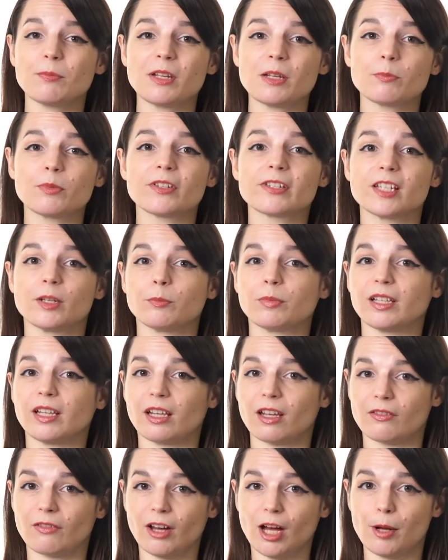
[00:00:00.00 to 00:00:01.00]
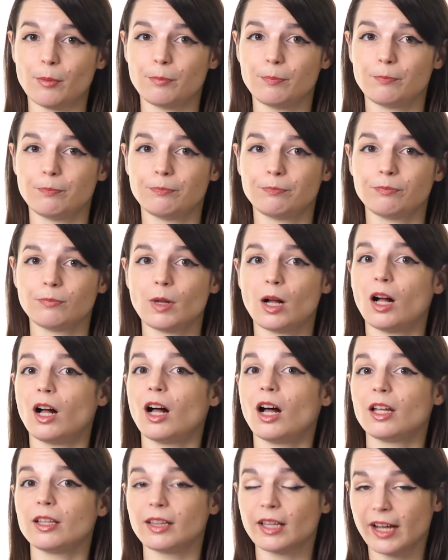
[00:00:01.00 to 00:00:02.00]
people simply give up.
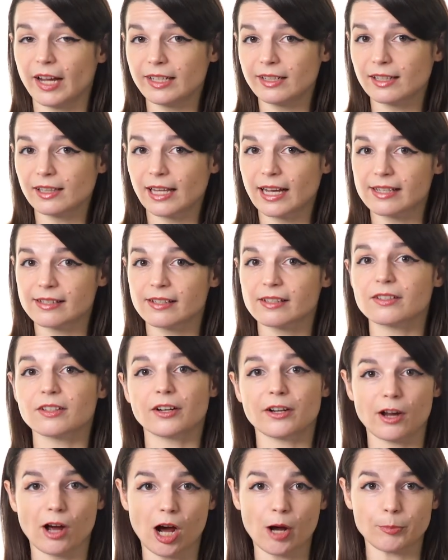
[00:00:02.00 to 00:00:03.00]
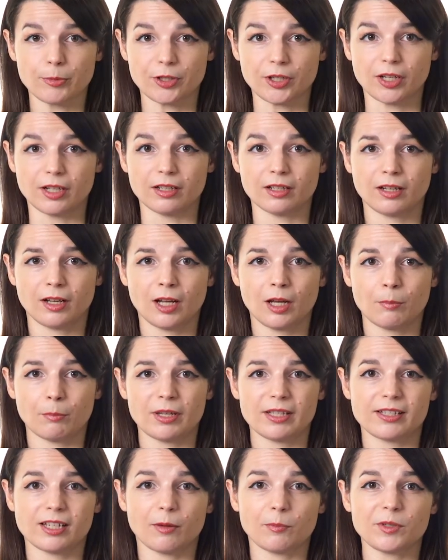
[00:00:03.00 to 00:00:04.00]
Online classes are an option,
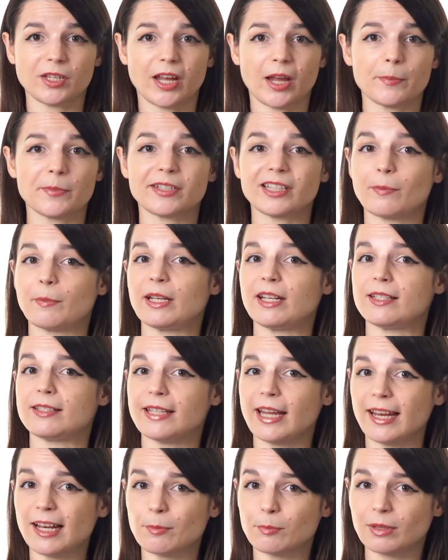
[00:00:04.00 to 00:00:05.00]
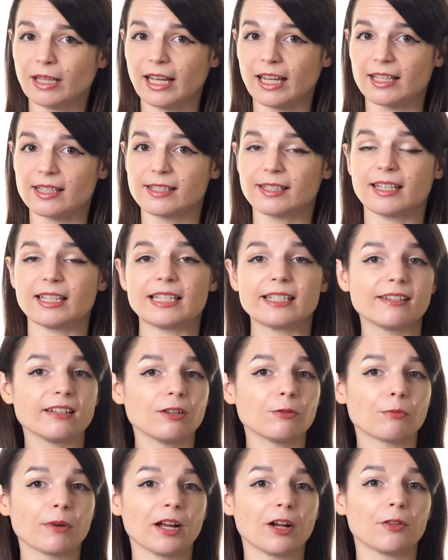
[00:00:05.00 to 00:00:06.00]
but sometimes limited data plans can
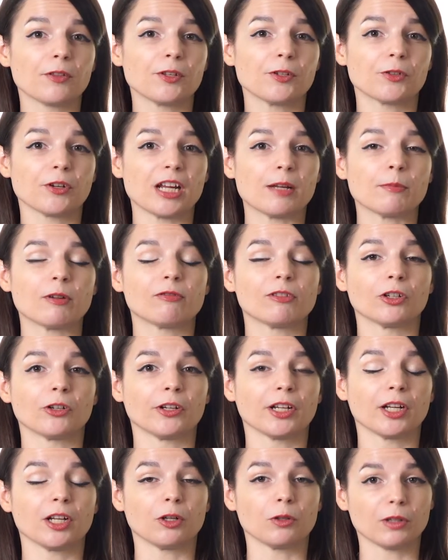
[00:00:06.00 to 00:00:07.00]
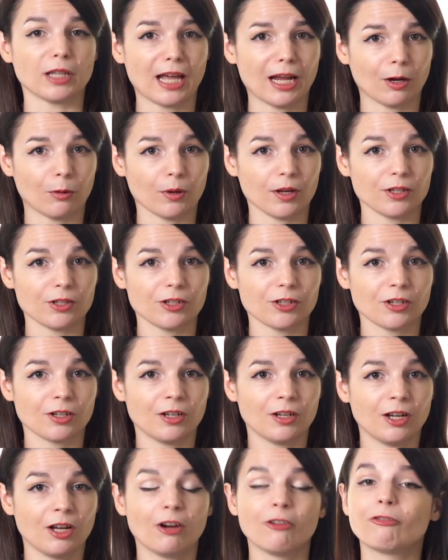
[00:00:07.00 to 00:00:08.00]
derail the dream of learning a new language.
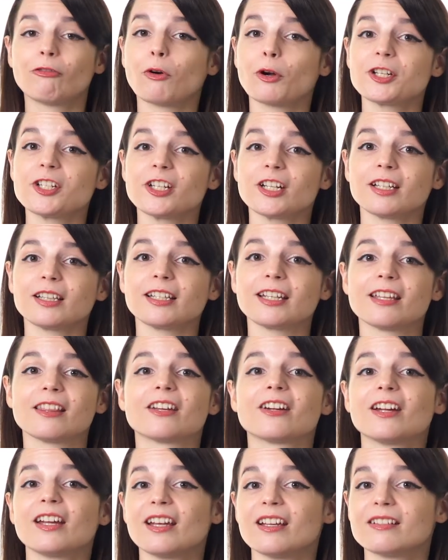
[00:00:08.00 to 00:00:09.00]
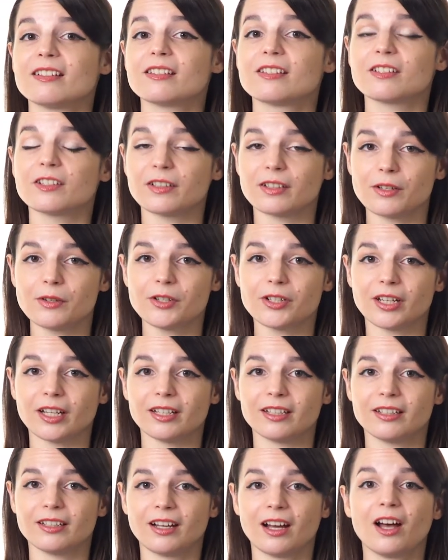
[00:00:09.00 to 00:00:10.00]
Fortunately, there is a solution: